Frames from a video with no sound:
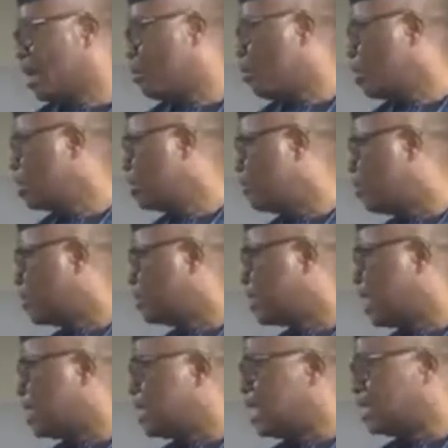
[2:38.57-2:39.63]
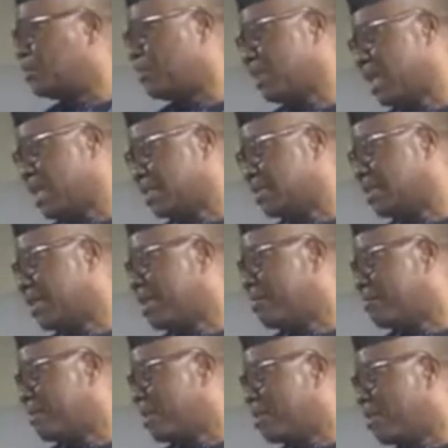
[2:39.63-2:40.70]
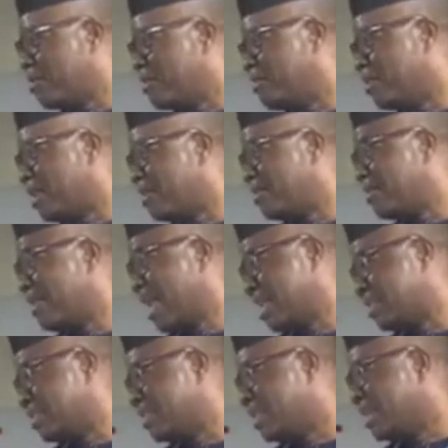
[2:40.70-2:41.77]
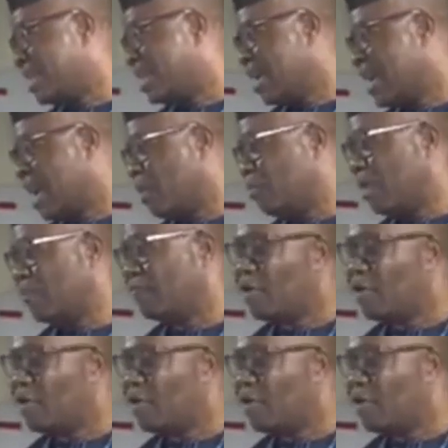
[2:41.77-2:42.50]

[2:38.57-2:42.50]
and what is politically expedient may not be morally right. I would